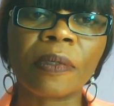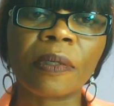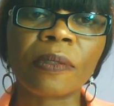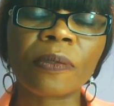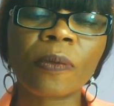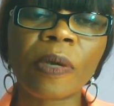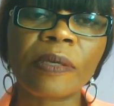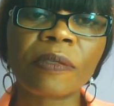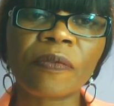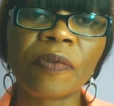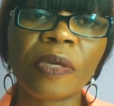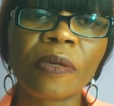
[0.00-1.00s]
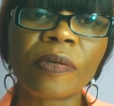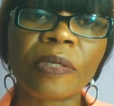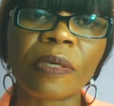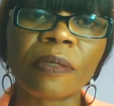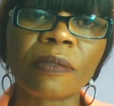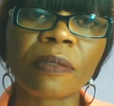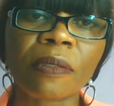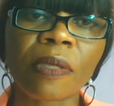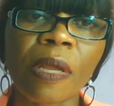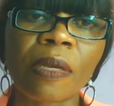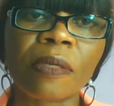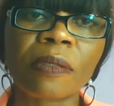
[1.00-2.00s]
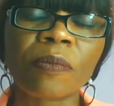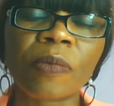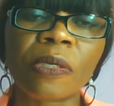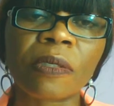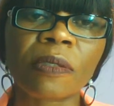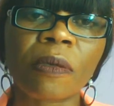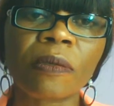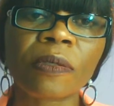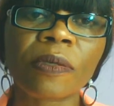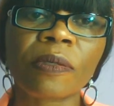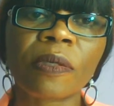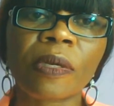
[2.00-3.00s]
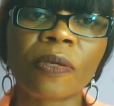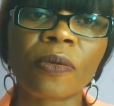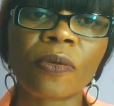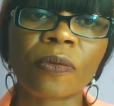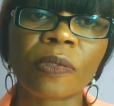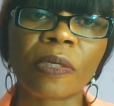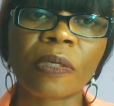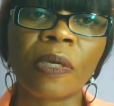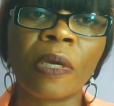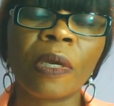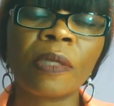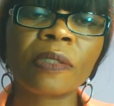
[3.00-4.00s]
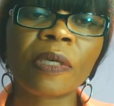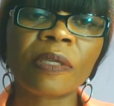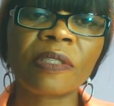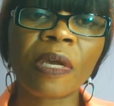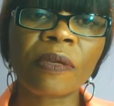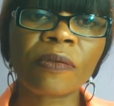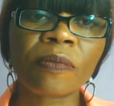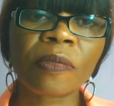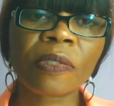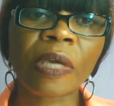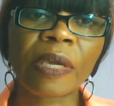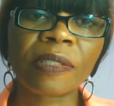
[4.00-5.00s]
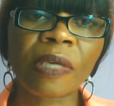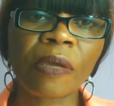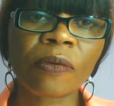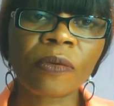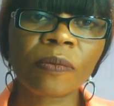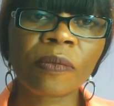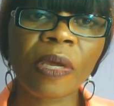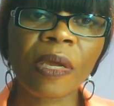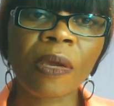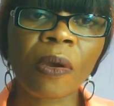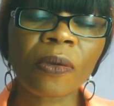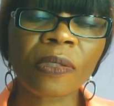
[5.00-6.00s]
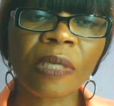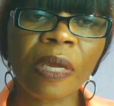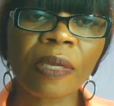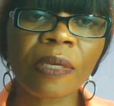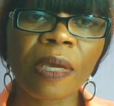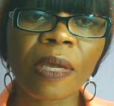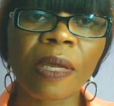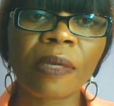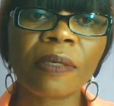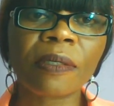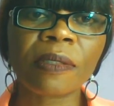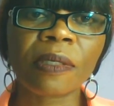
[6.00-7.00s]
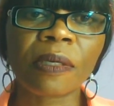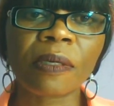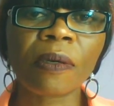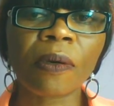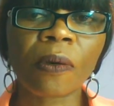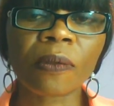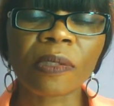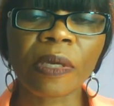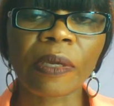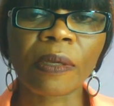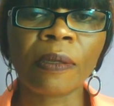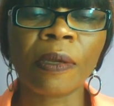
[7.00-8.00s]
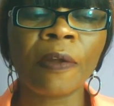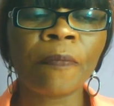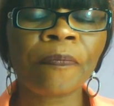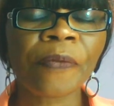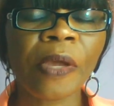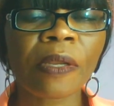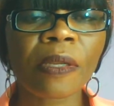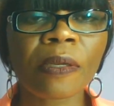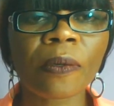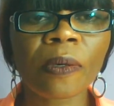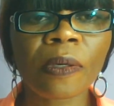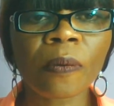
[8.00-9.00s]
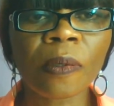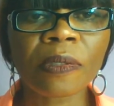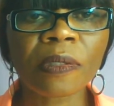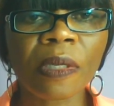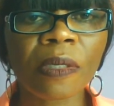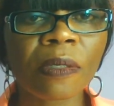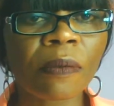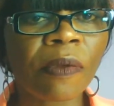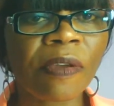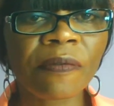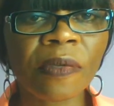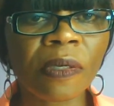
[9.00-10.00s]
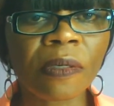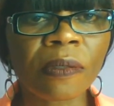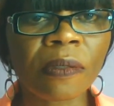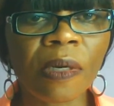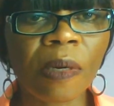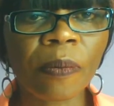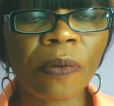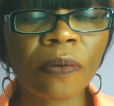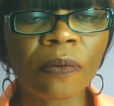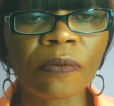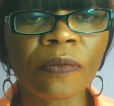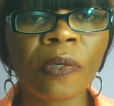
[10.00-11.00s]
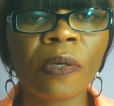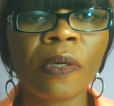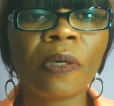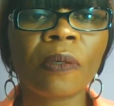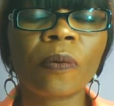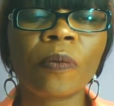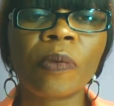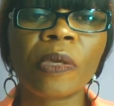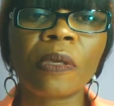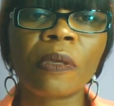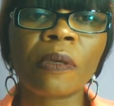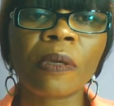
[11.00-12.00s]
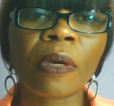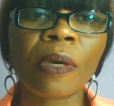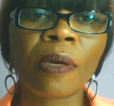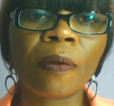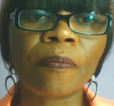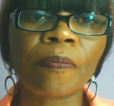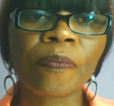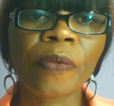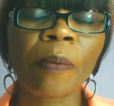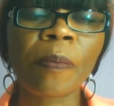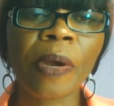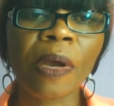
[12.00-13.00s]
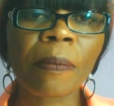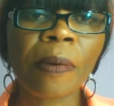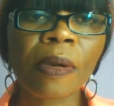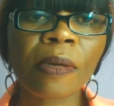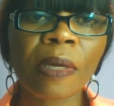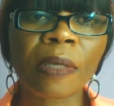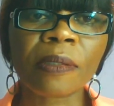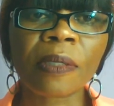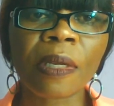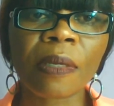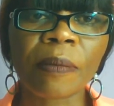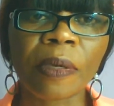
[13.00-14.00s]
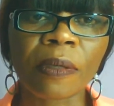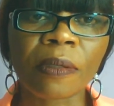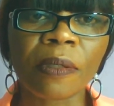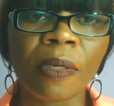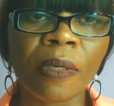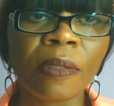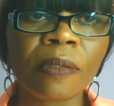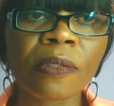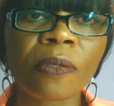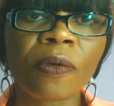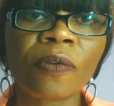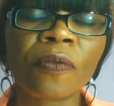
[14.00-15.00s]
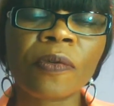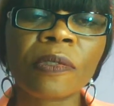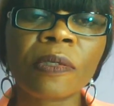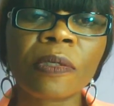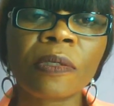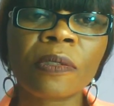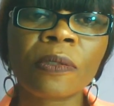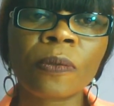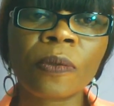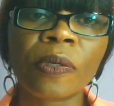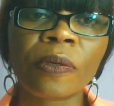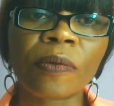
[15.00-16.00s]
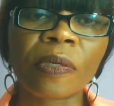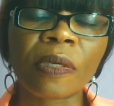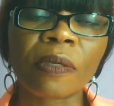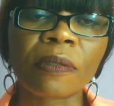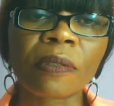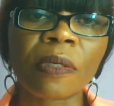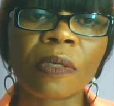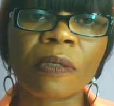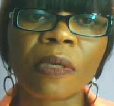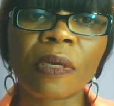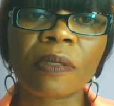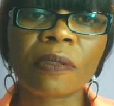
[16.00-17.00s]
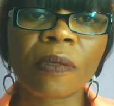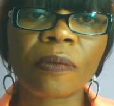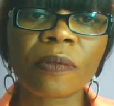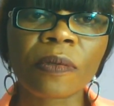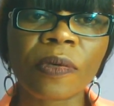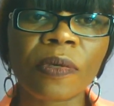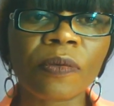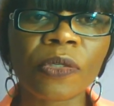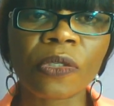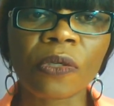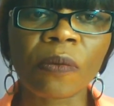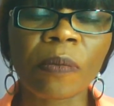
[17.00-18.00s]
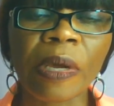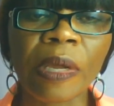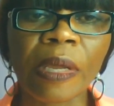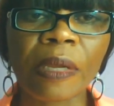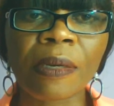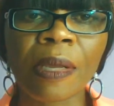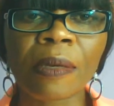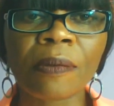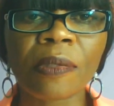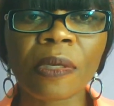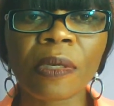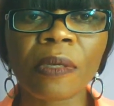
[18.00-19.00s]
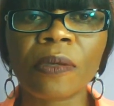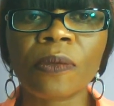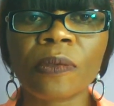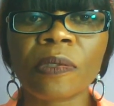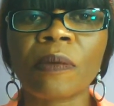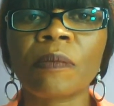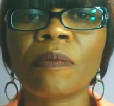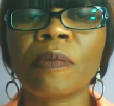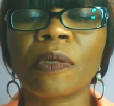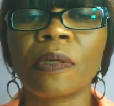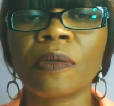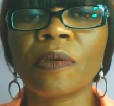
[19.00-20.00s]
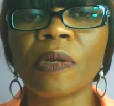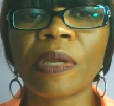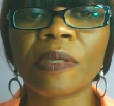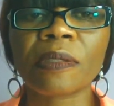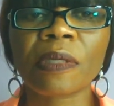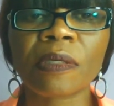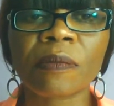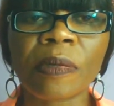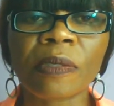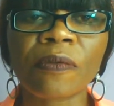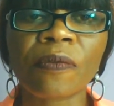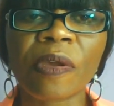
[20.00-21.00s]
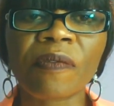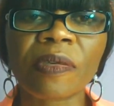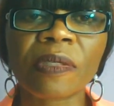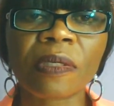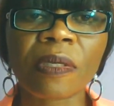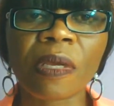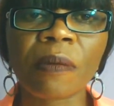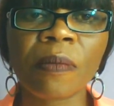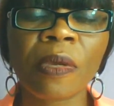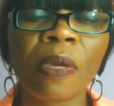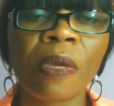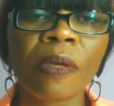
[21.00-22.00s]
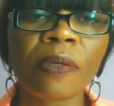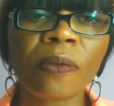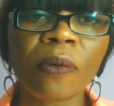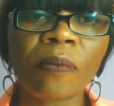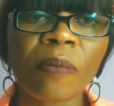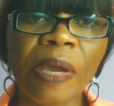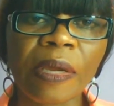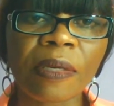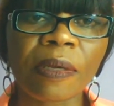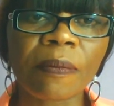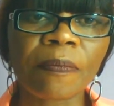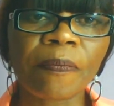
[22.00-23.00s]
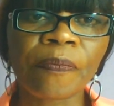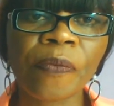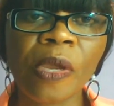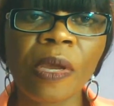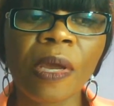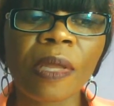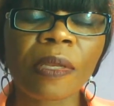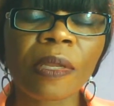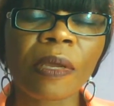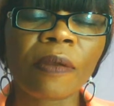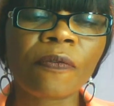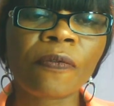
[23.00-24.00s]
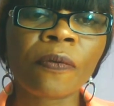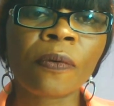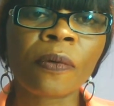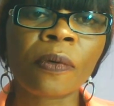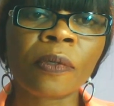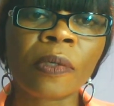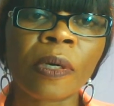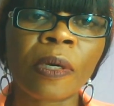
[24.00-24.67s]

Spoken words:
two kinds of ingredients that needs to be in the sunscreen that you're using: titanium oxide and zinc oxide. And then the other ones that the FDA does not approve will be PABA and toluene. So if you see these two ingredients in any sunscreen, you should not buy. I don't think they use them in the United States, but if you ever see them, don't buy them. And then for